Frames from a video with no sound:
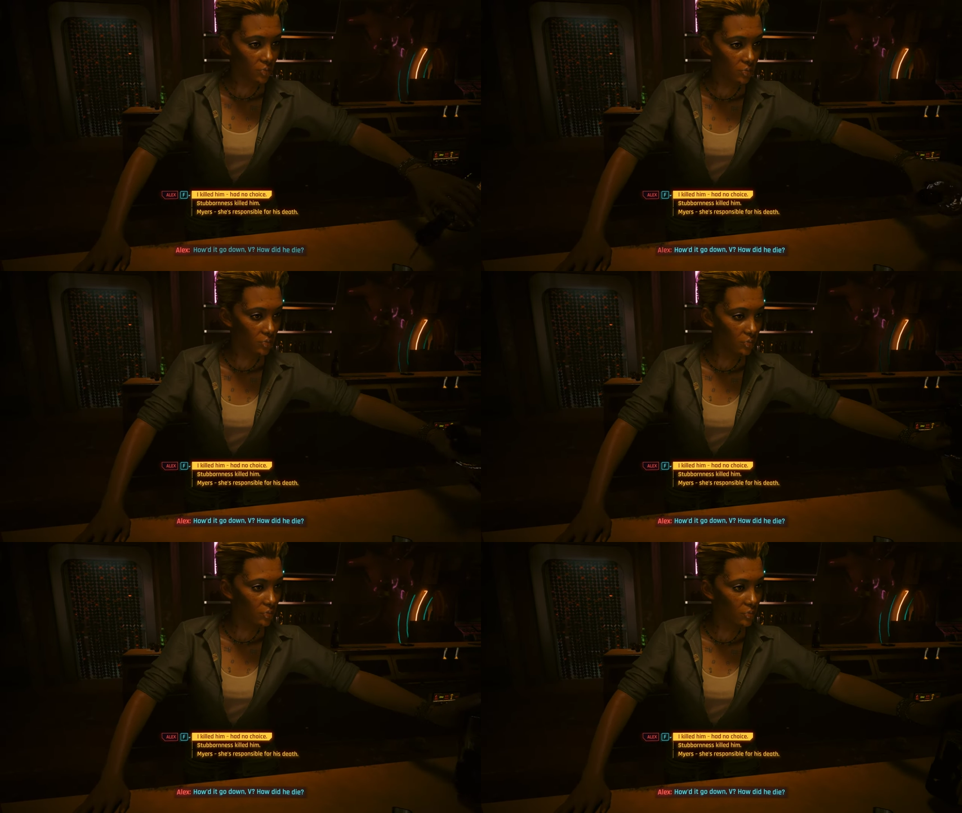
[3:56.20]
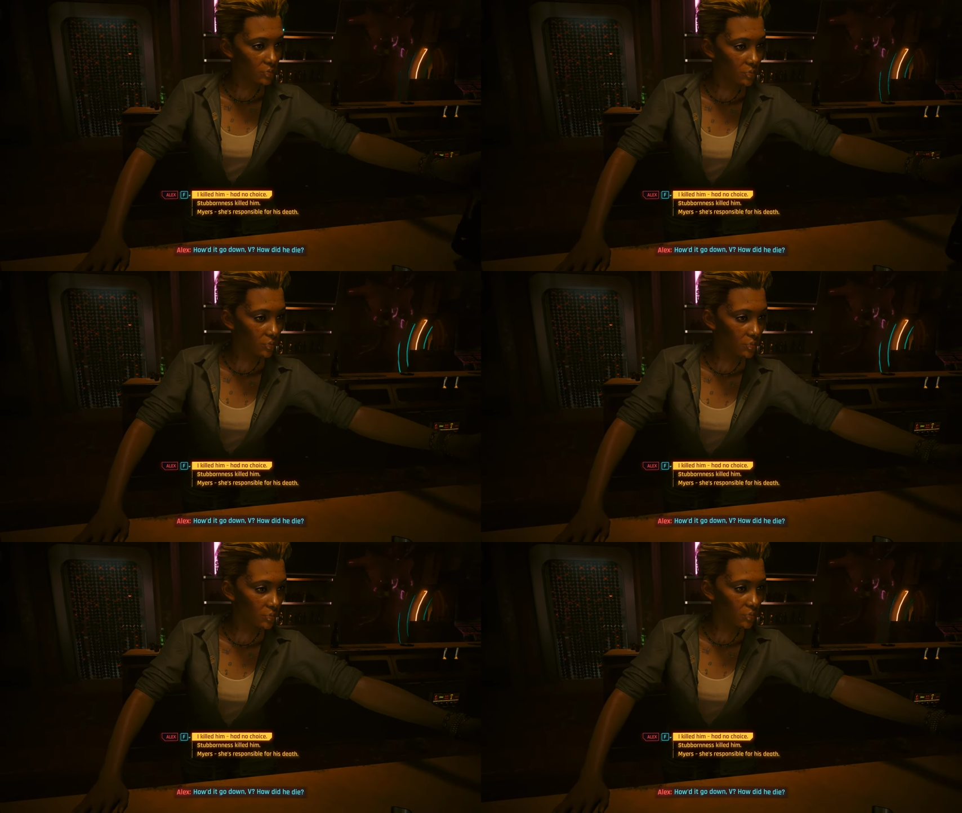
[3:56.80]

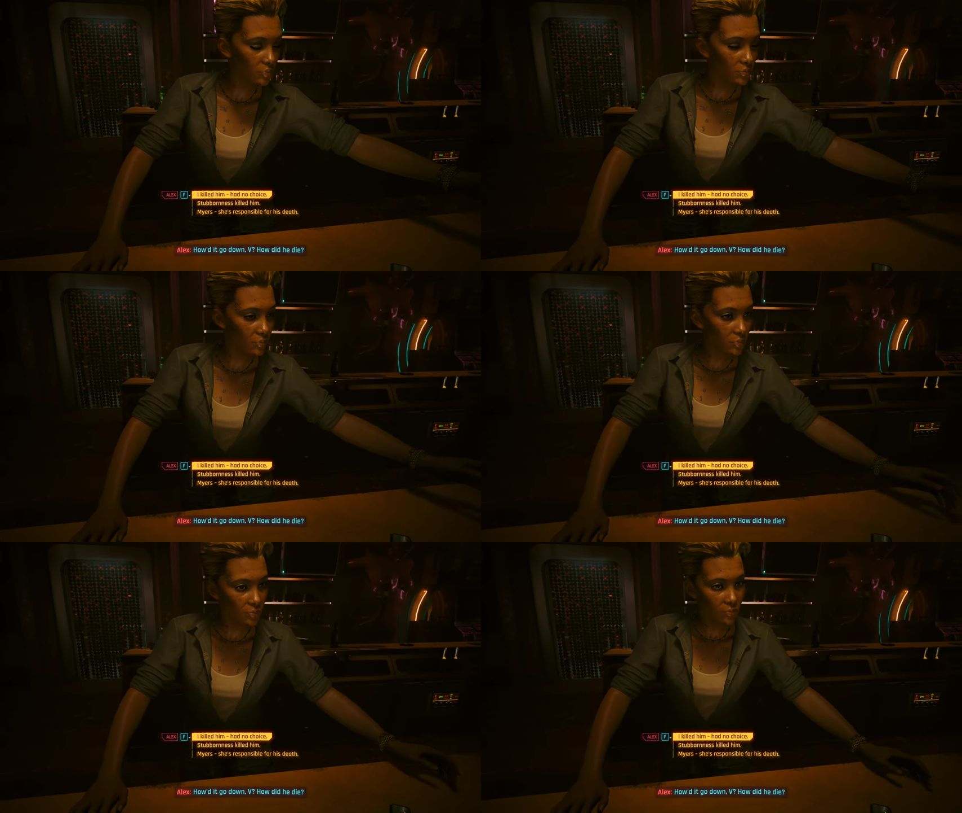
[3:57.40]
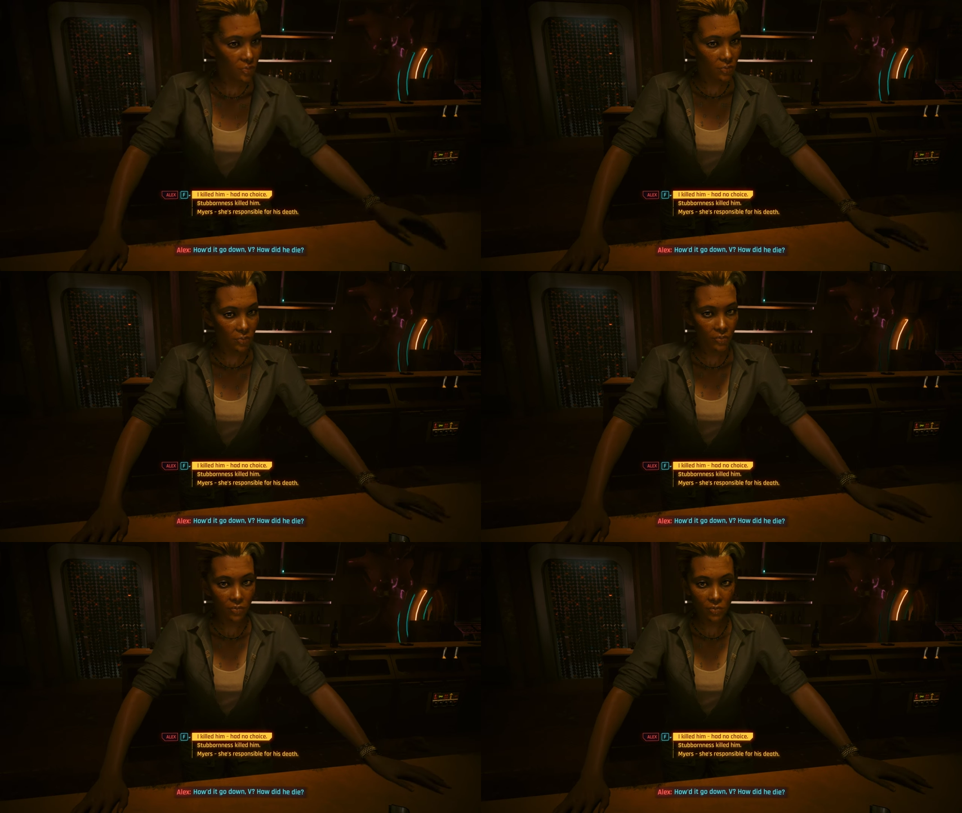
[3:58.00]

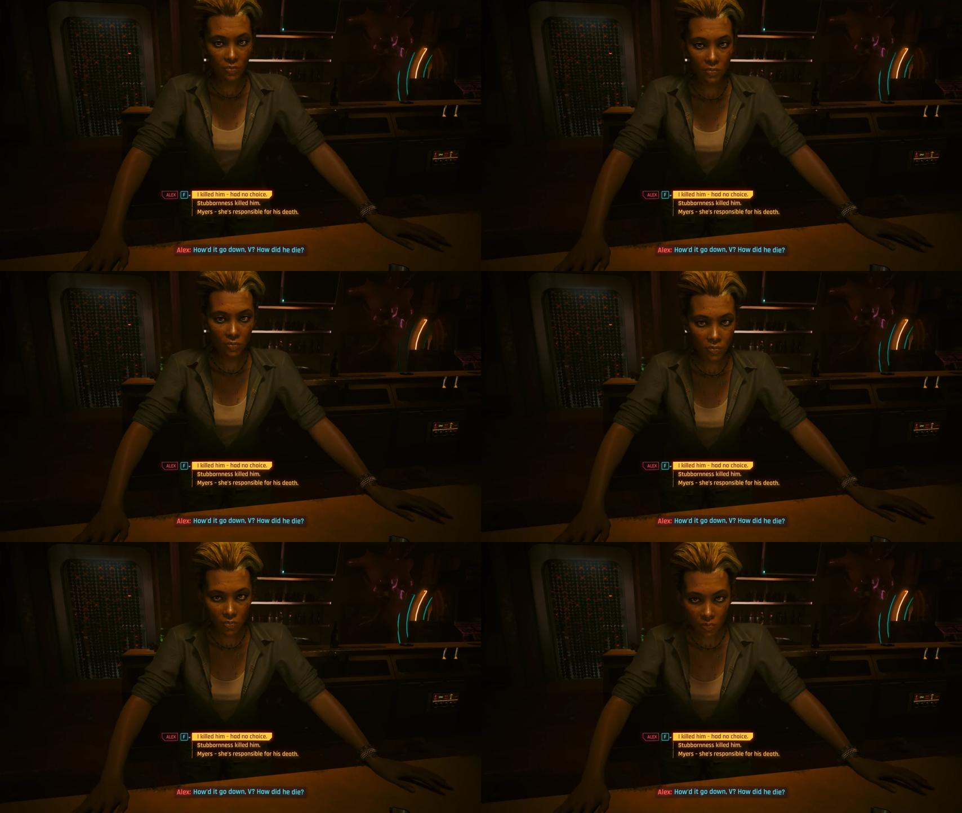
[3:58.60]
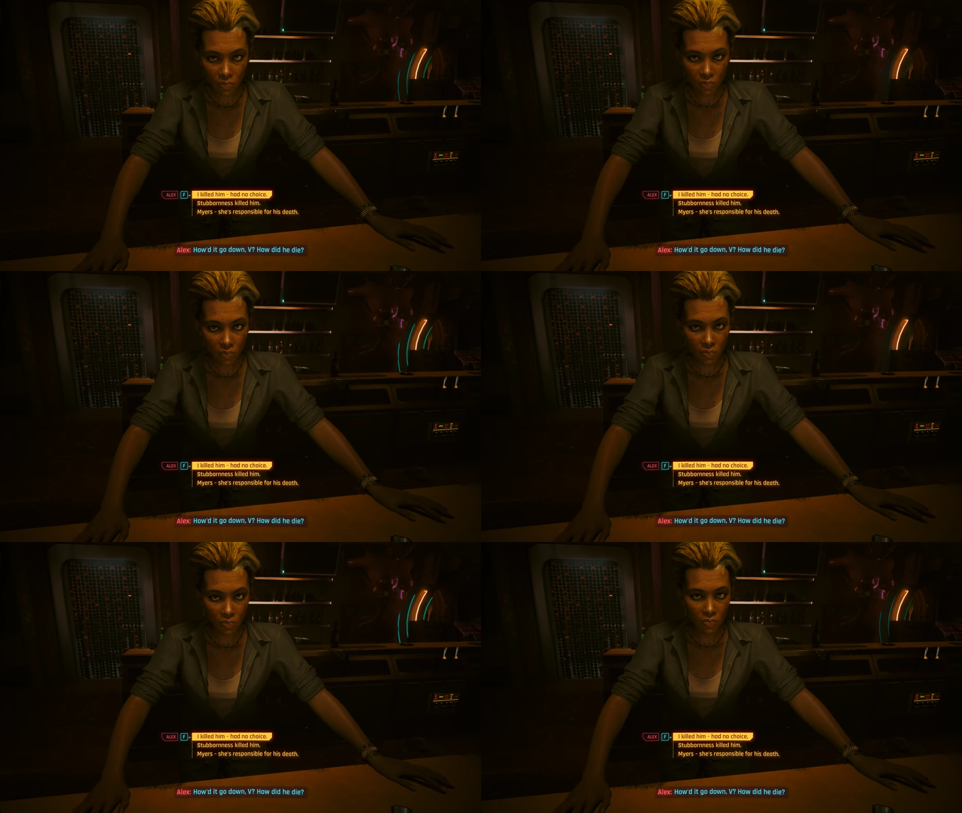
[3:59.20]

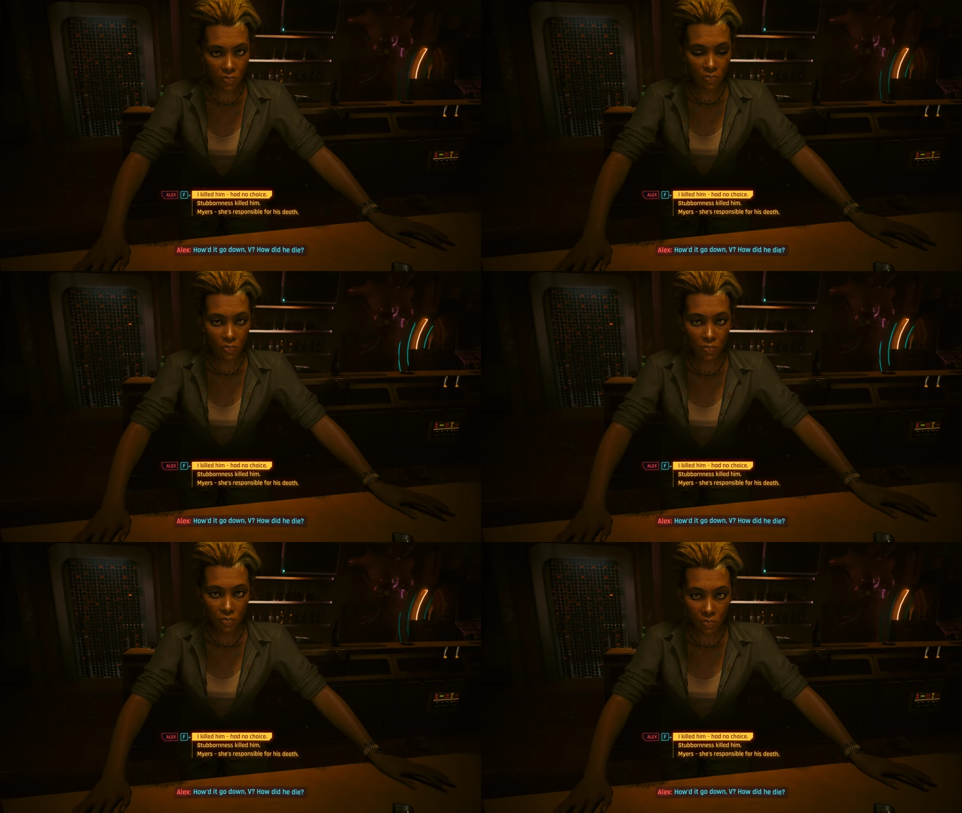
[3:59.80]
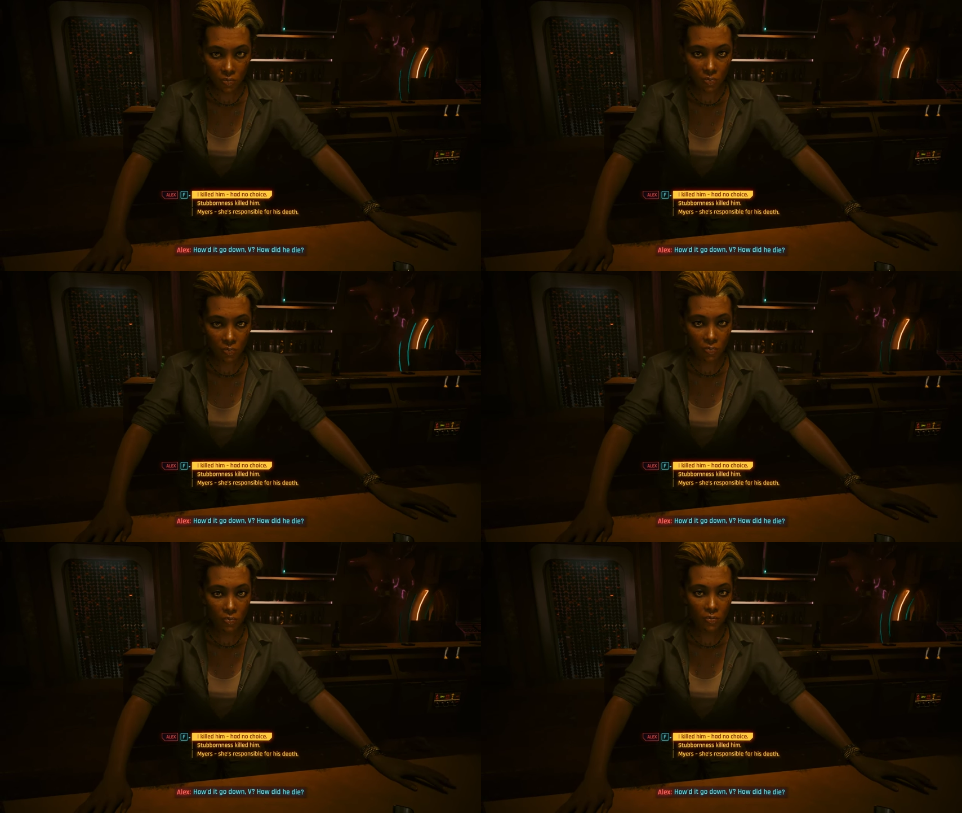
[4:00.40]

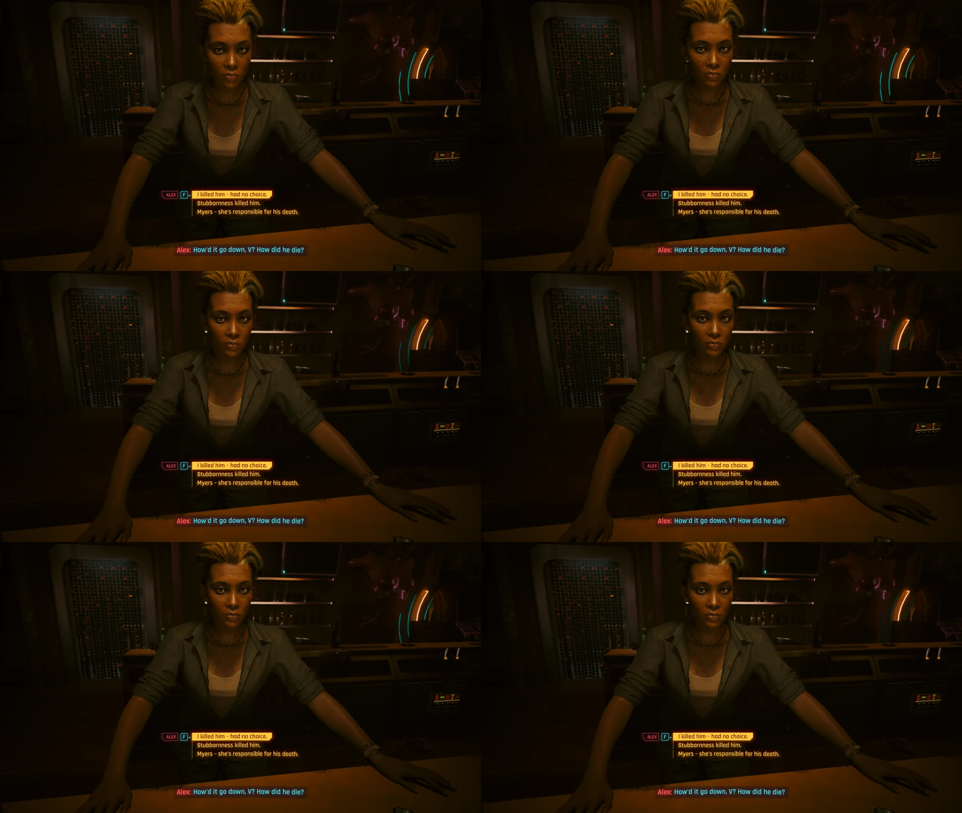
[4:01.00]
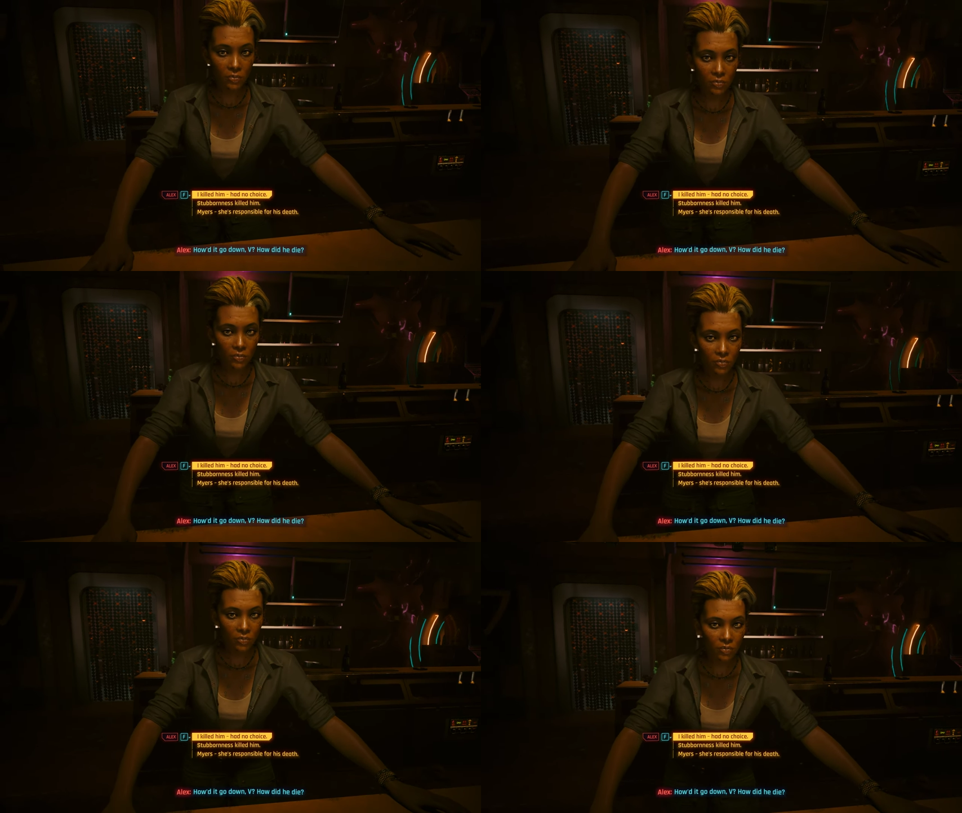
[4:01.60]

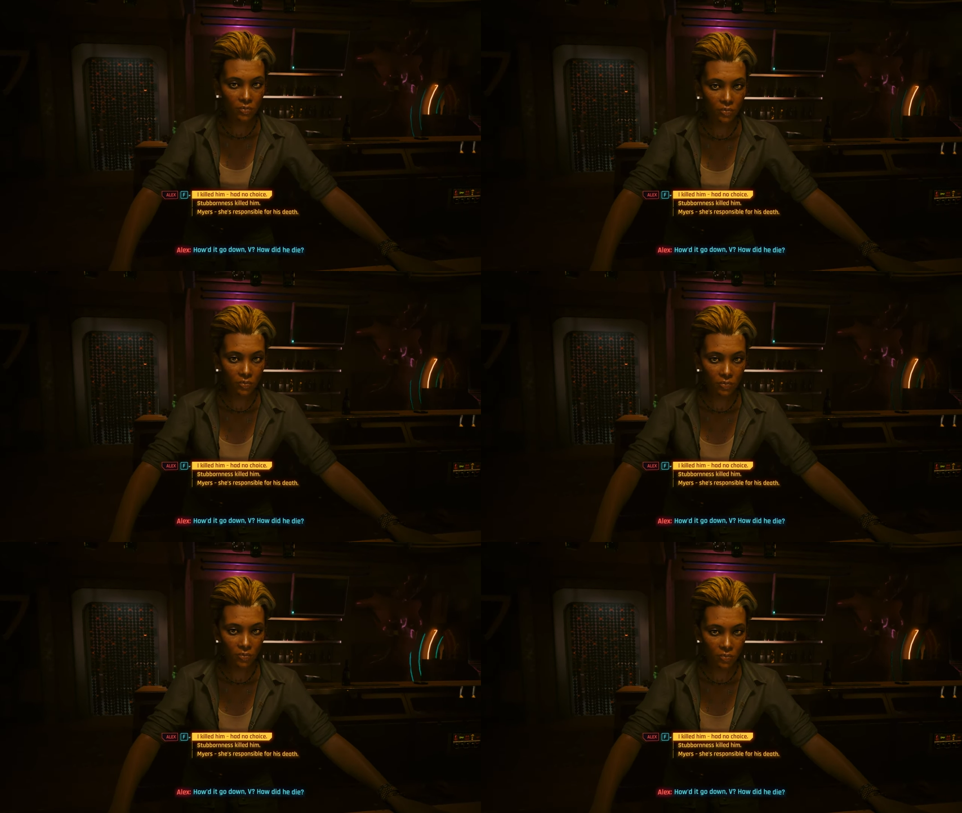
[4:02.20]
(silence)